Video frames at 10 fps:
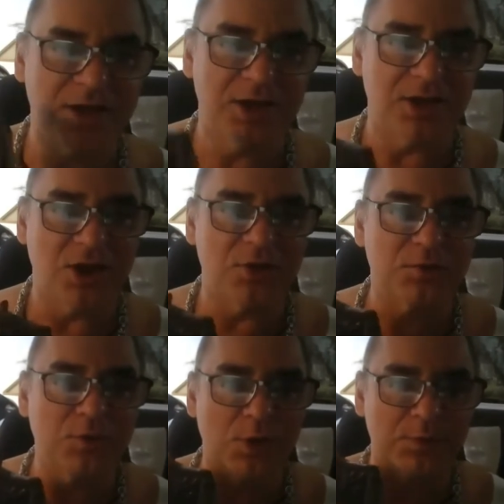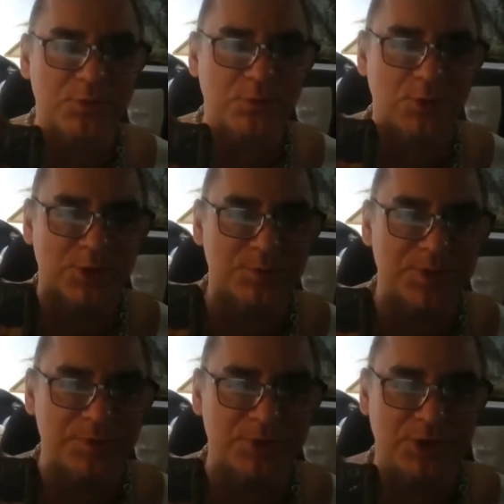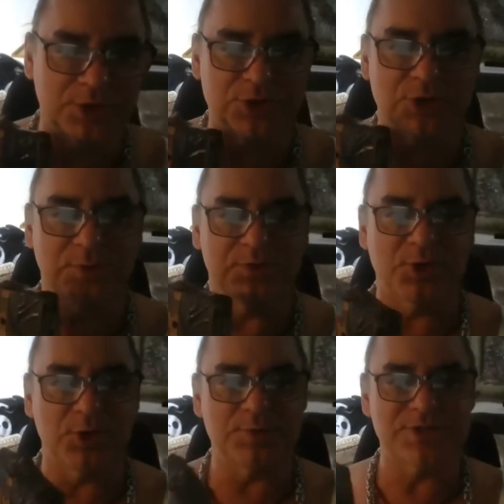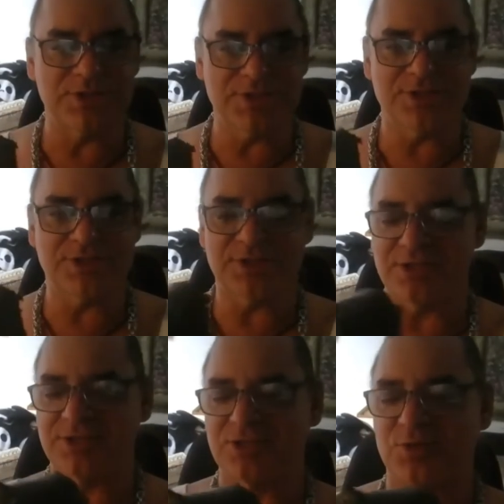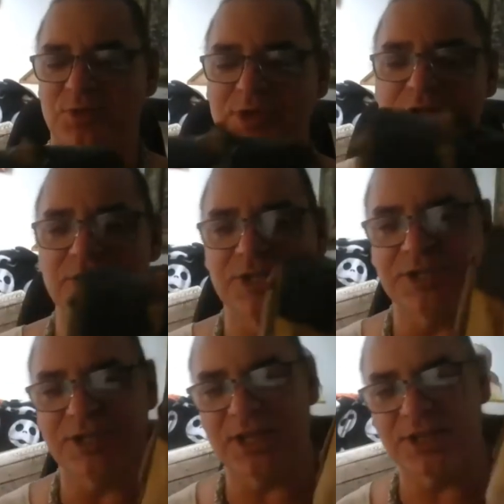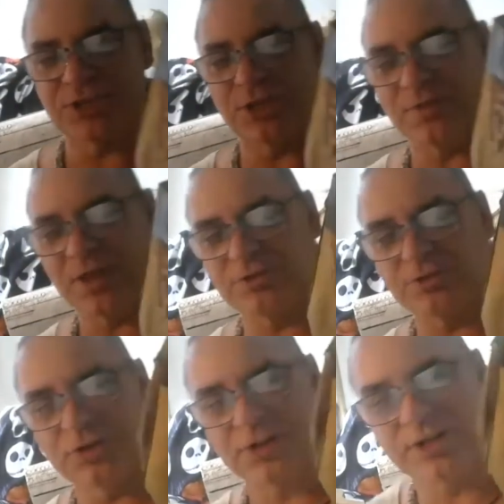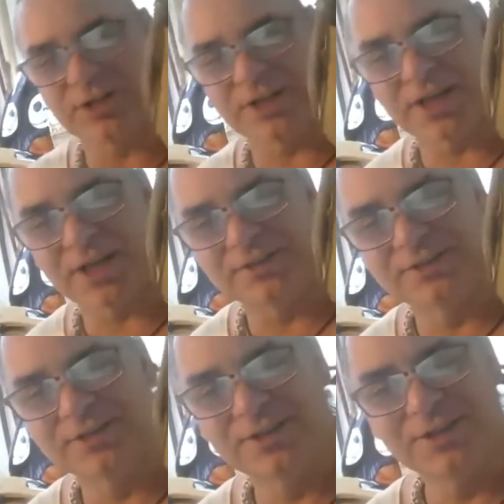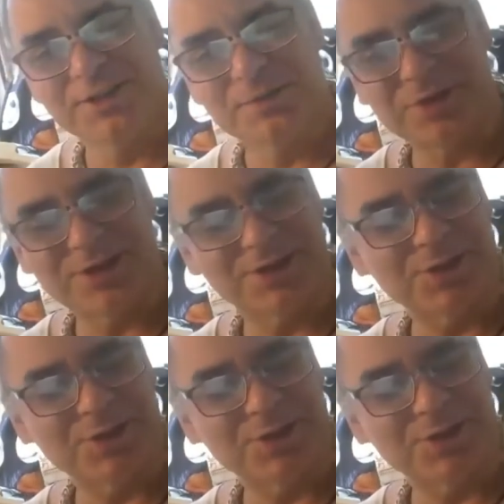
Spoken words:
art form for people that are germaphobes. This is a really good indication of how dirty it can get. But